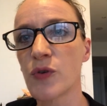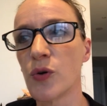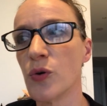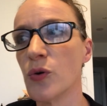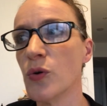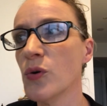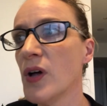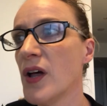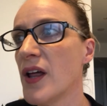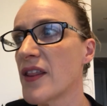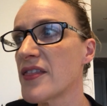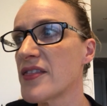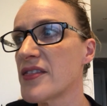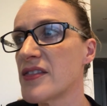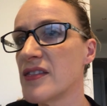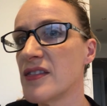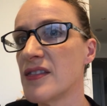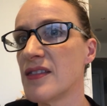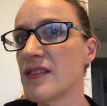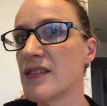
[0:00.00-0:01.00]
of all,
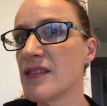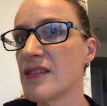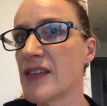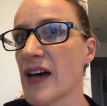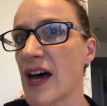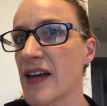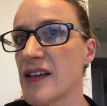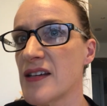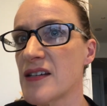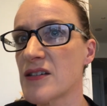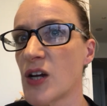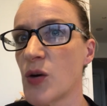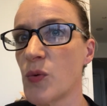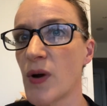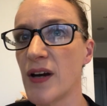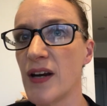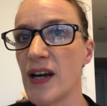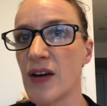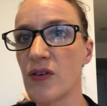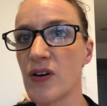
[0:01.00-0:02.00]
that is
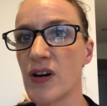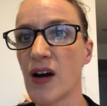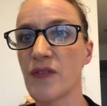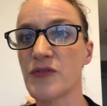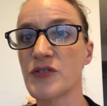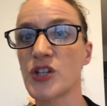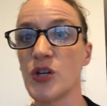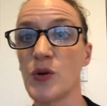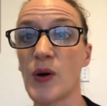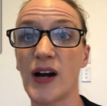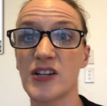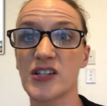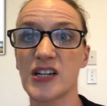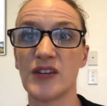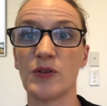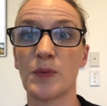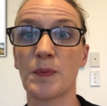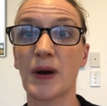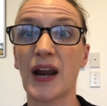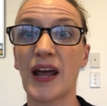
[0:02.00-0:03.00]
nowhere near enough to
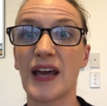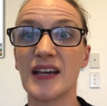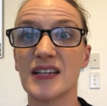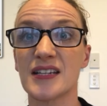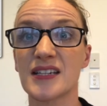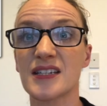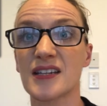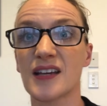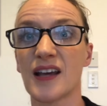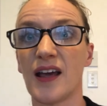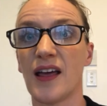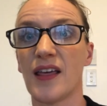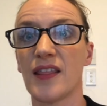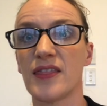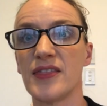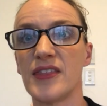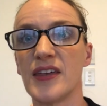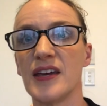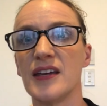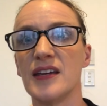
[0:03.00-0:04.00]
actually replace
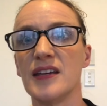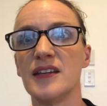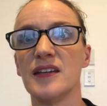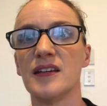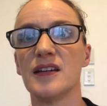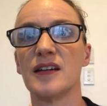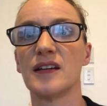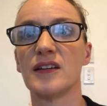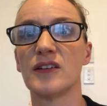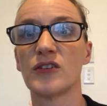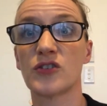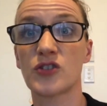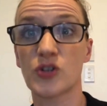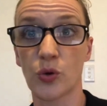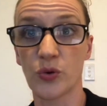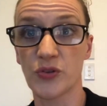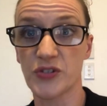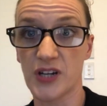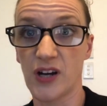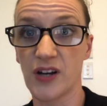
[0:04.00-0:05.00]
the
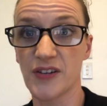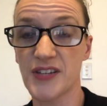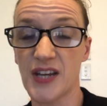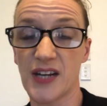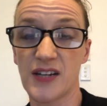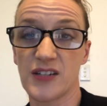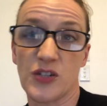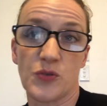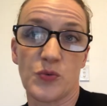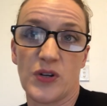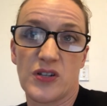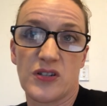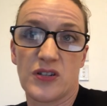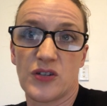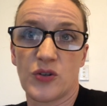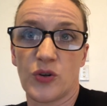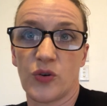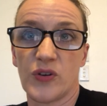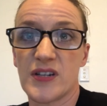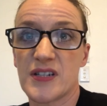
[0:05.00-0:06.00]
Sure Start centres, which the
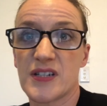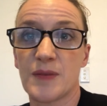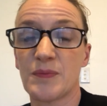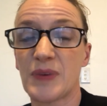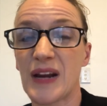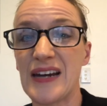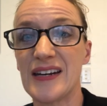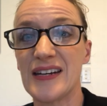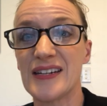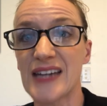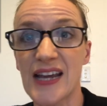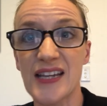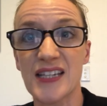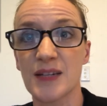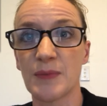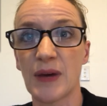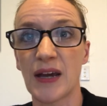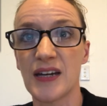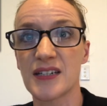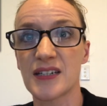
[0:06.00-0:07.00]
Tories completely
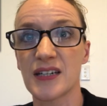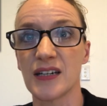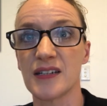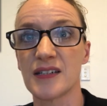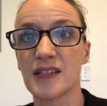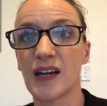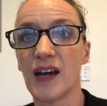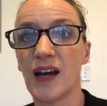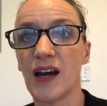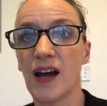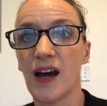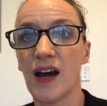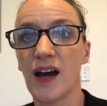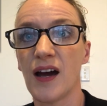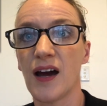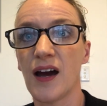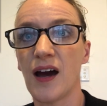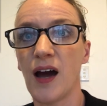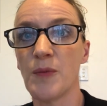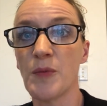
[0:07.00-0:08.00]
decimated,
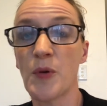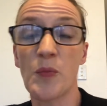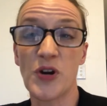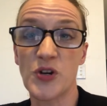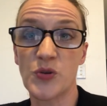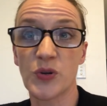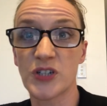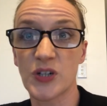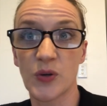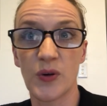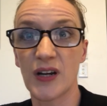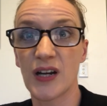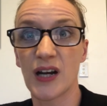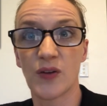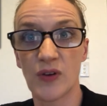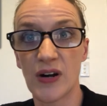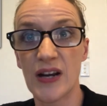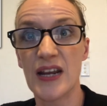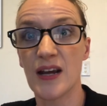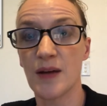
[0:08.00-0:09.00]
and which were doing
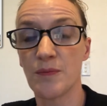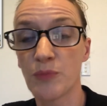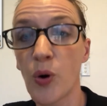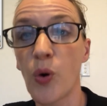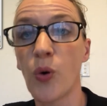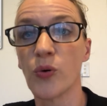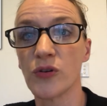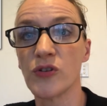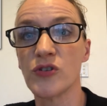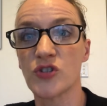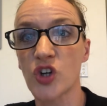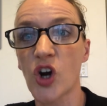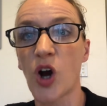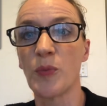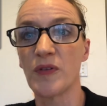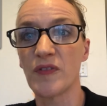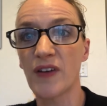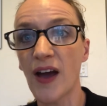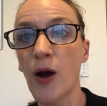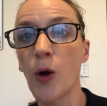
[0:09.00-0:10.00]
a really important
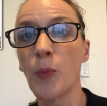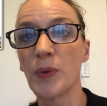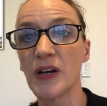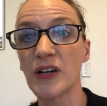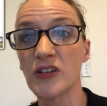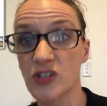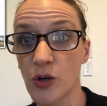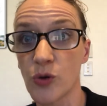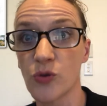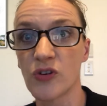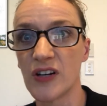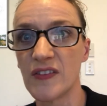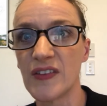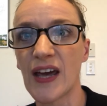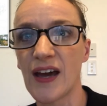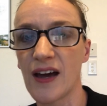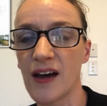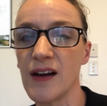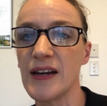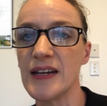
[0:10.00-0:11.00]
job of helping children in
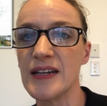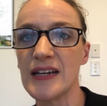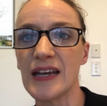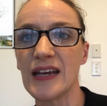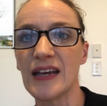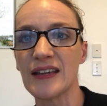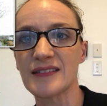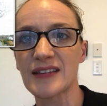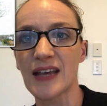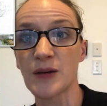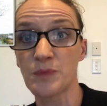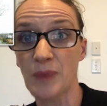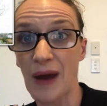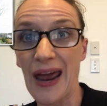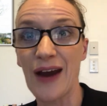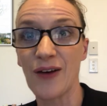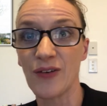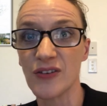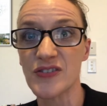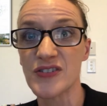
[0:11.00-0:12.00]
their early years and
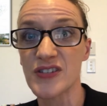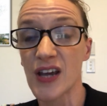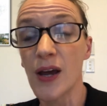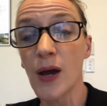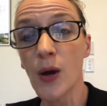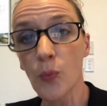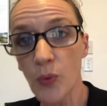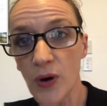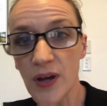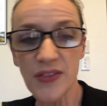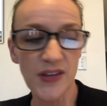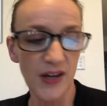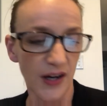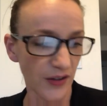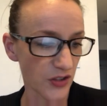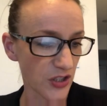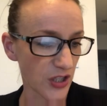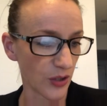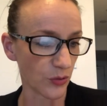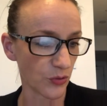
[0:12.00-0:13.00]
parents with
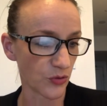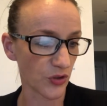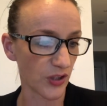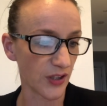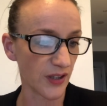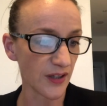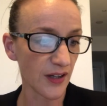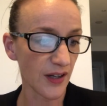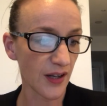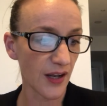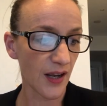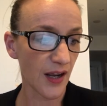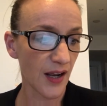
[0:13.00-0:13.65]
young children.